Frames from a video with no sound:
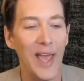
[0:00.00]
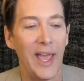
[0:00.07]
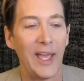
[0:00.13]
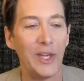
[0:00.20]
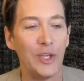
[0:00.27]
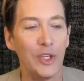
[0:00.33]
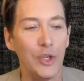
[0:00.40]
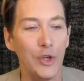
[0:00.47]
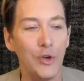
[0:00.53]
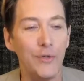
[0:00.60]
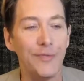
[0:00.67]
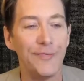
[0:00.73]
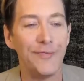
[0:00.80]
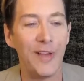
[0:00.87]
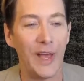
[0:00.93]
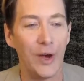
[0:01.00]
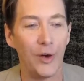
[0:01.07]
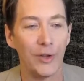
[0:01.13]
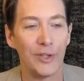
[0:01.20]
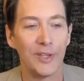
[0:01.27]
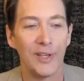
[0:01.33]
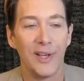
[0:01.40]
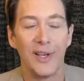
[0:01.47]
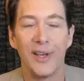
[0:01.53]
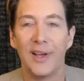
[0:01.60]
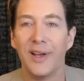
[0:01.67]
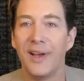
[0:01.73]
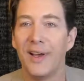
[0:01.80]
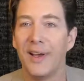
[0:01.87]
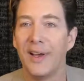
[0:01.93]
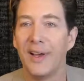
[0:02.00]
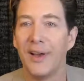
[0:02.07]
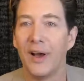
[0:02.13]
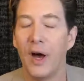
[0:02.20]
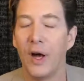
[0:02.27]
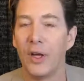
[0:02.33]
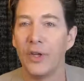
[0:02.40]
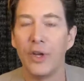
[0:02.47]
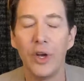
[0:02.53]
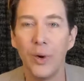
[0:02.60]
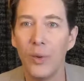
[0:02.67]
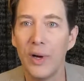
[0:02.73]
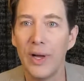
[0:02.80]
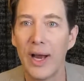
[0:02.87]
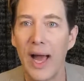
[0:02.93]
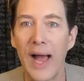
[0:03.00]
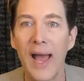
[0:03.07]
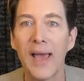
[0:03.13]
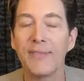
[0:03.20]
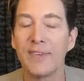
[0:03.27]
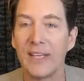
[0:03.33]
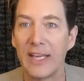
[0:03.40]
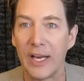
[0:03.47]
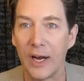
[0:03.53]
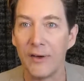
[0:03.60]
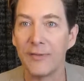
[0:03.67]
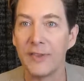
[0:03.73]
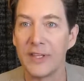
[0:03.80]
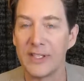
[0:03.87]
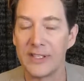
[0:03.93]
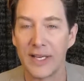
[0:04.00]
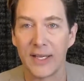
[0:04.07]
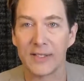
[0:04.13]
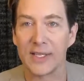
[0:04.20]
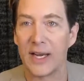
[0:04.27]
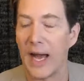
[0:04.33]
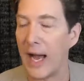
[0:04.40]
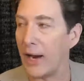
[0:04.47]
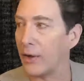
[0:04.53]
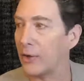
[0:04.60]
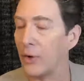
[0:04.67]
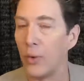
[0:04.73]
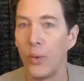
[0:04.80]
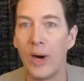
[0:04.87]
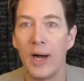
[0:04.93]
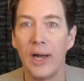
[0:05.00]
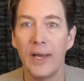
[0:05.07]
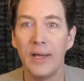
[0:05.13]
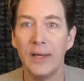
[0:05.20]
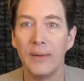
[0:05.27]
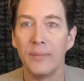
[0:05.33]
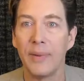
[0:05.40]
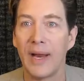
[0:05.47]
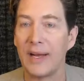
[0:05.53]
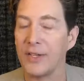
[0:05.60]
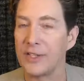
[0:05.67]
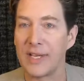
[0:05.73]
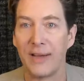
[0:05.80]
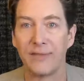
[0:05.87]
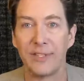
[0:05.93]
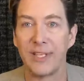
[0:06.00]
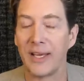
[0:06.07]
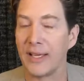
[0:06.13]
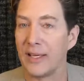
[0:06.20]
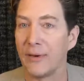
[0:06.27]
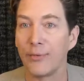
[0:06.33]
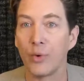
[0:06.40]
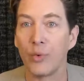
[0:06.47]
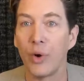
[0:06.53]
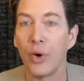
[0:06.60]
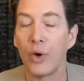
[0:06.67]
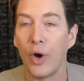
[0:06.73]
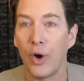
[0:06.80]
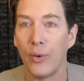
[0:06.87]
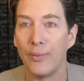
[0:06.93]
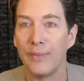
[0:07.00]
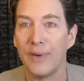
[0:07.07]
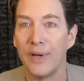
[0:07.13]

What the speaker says: and you felt, you know what, I have to get off at this exit. I don't know why, but I just have to take a different road home.